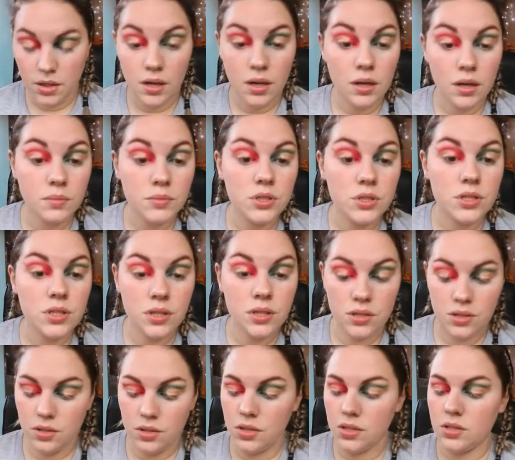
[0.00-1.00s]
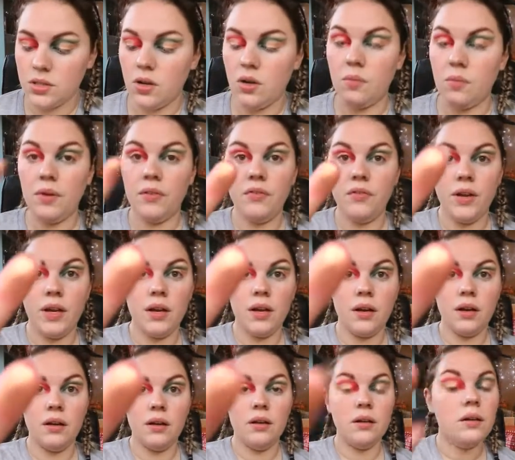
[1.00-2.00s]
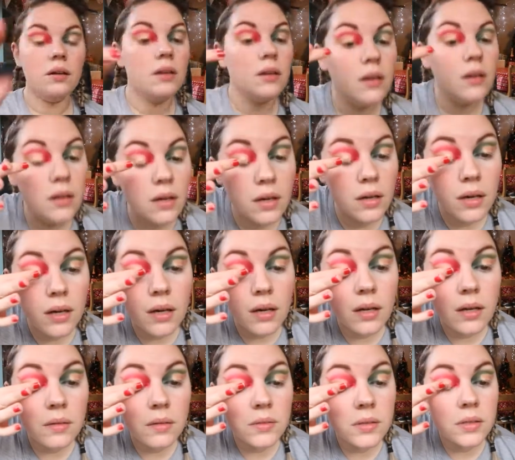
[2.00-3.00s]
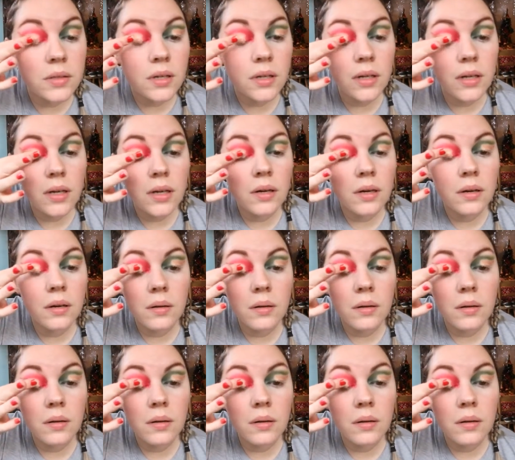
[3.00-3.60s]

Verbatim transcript: And I'm just going to do this on my finger. And I'm just going to